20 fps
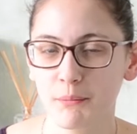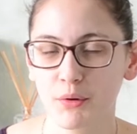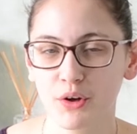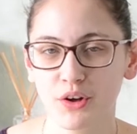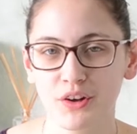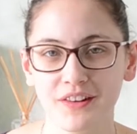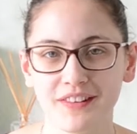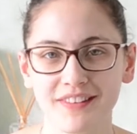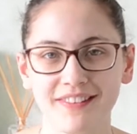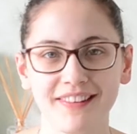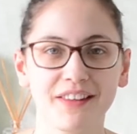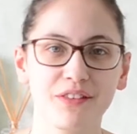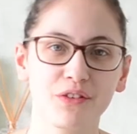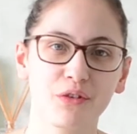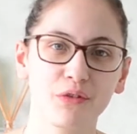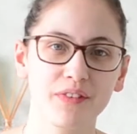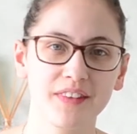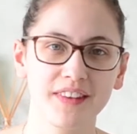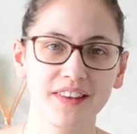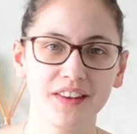because that's
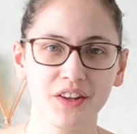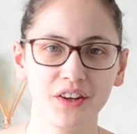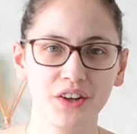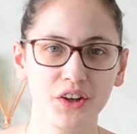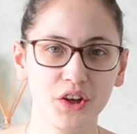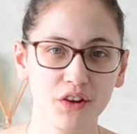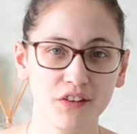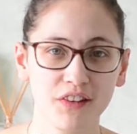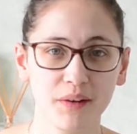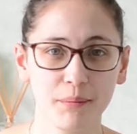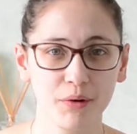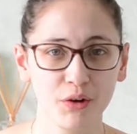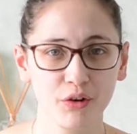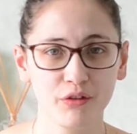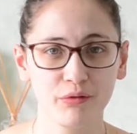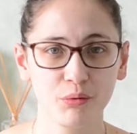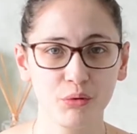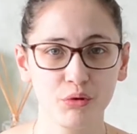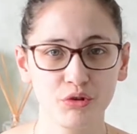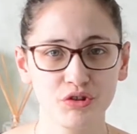obviously going to use up a
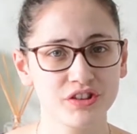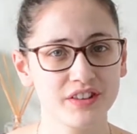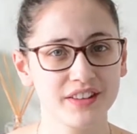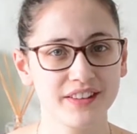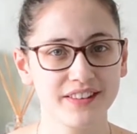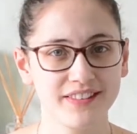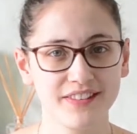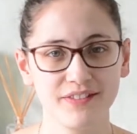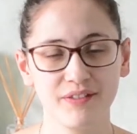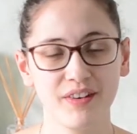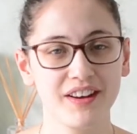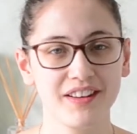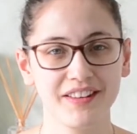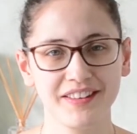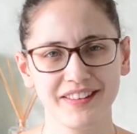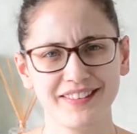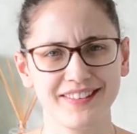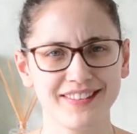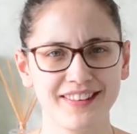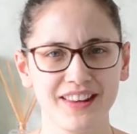lot of water and it's very
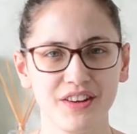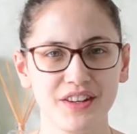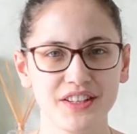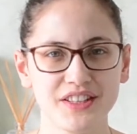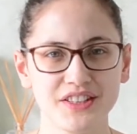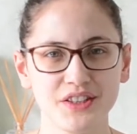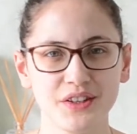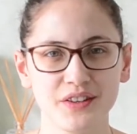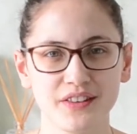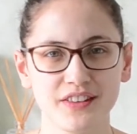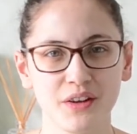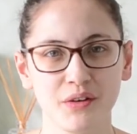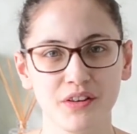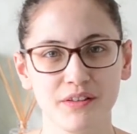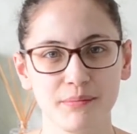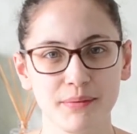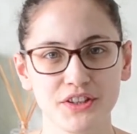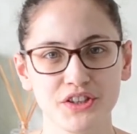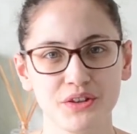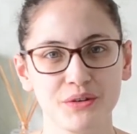unnecessary to do so.
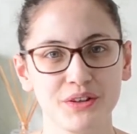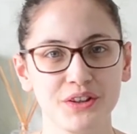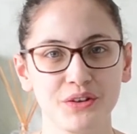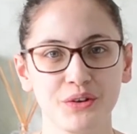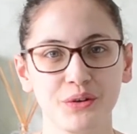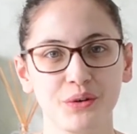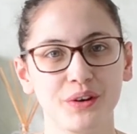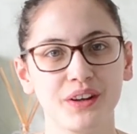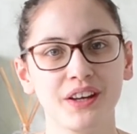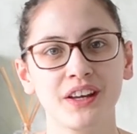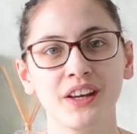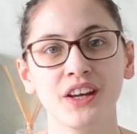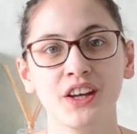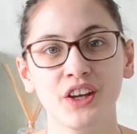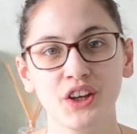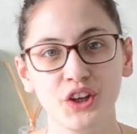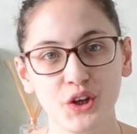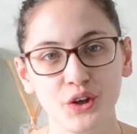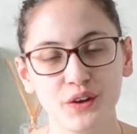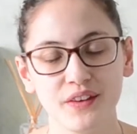How not
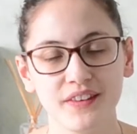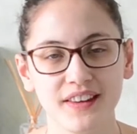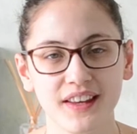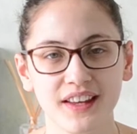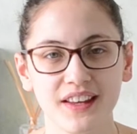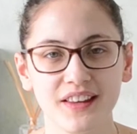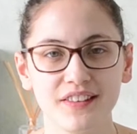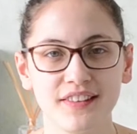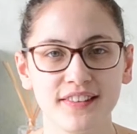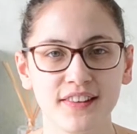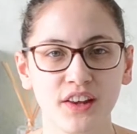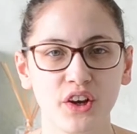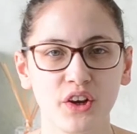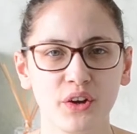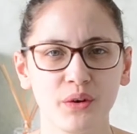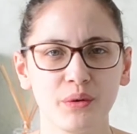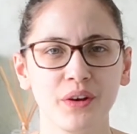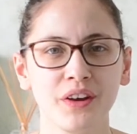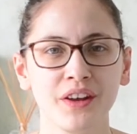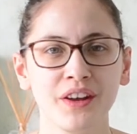using it, so
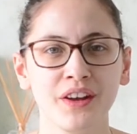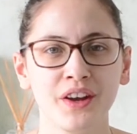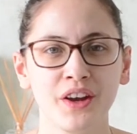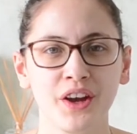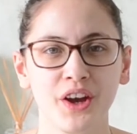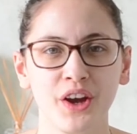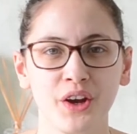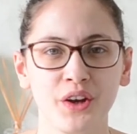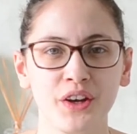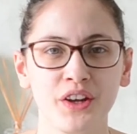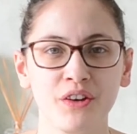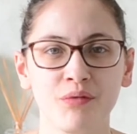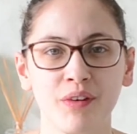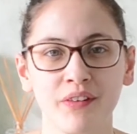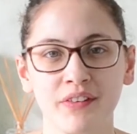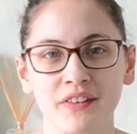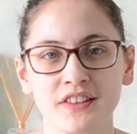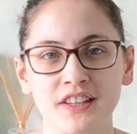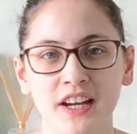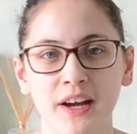only
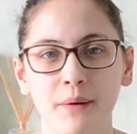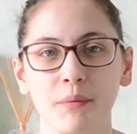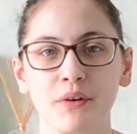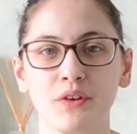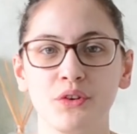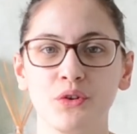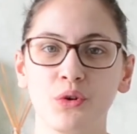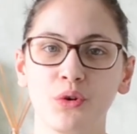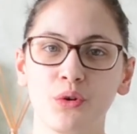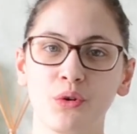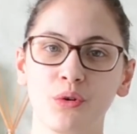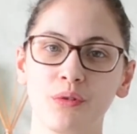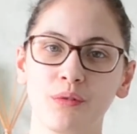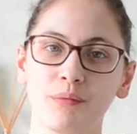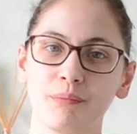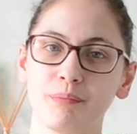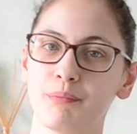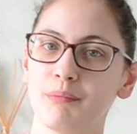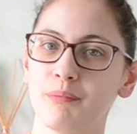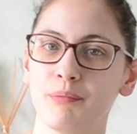run the tap when you're
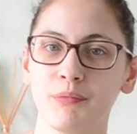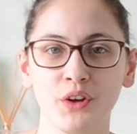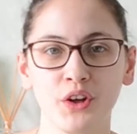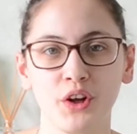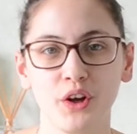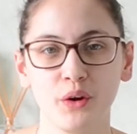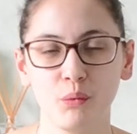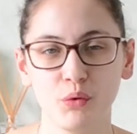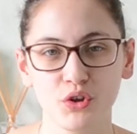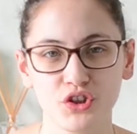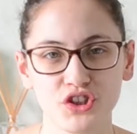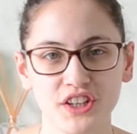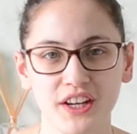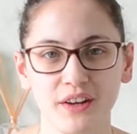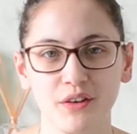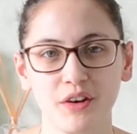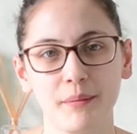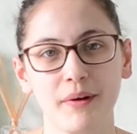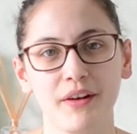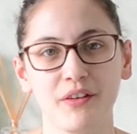washing
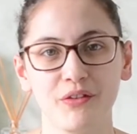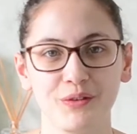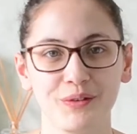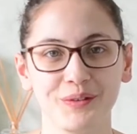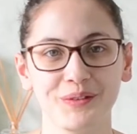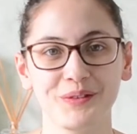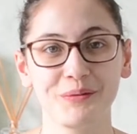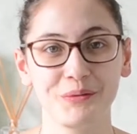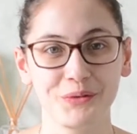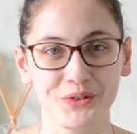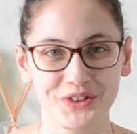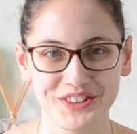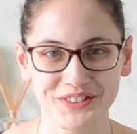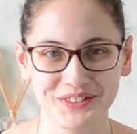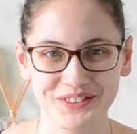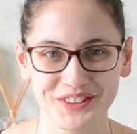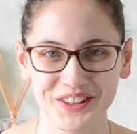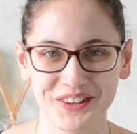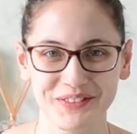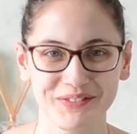out your mouth and washing
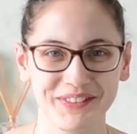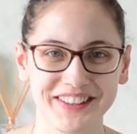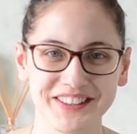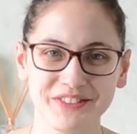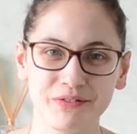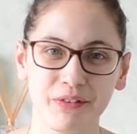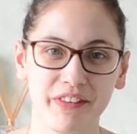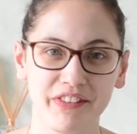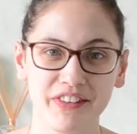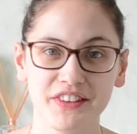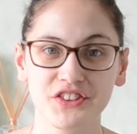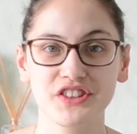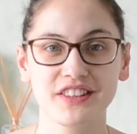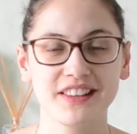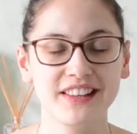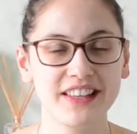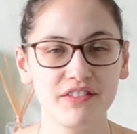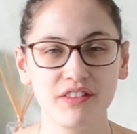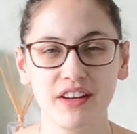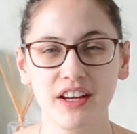your toothbrush rather than
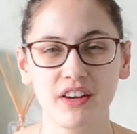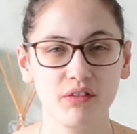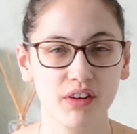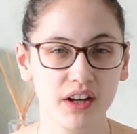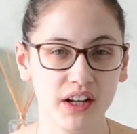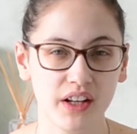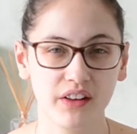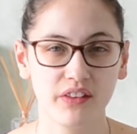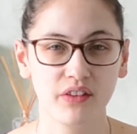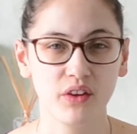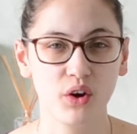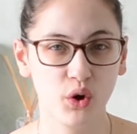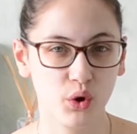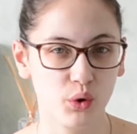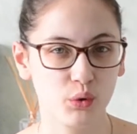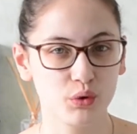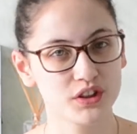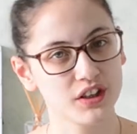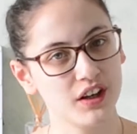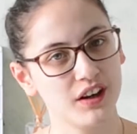just leaving it running the
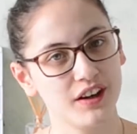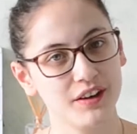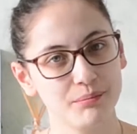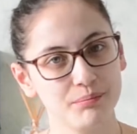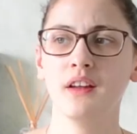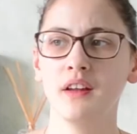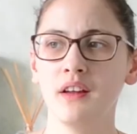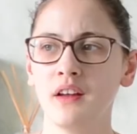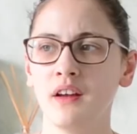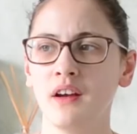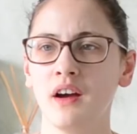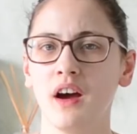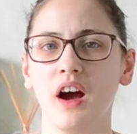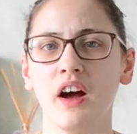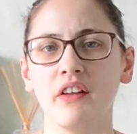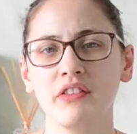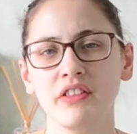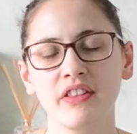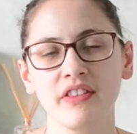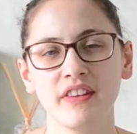whole time.
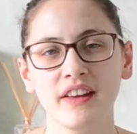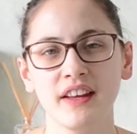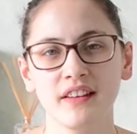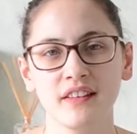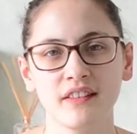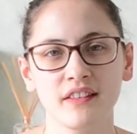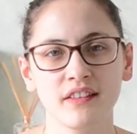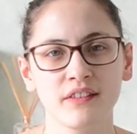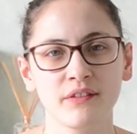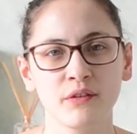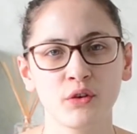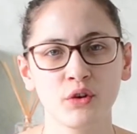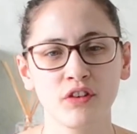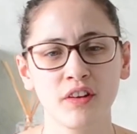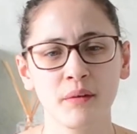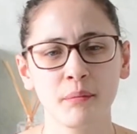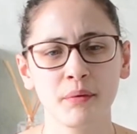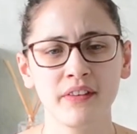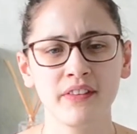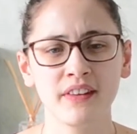Other things, for
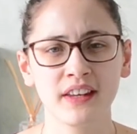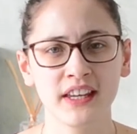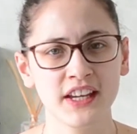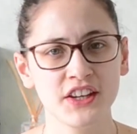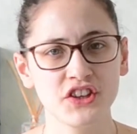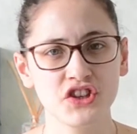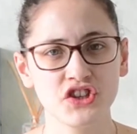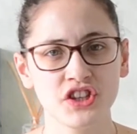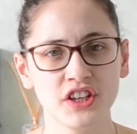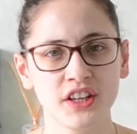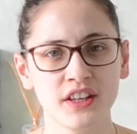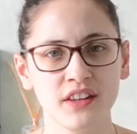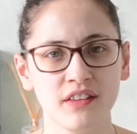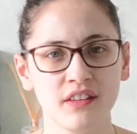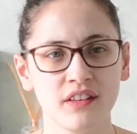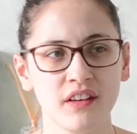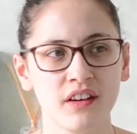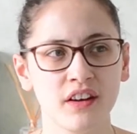example in the kitchen,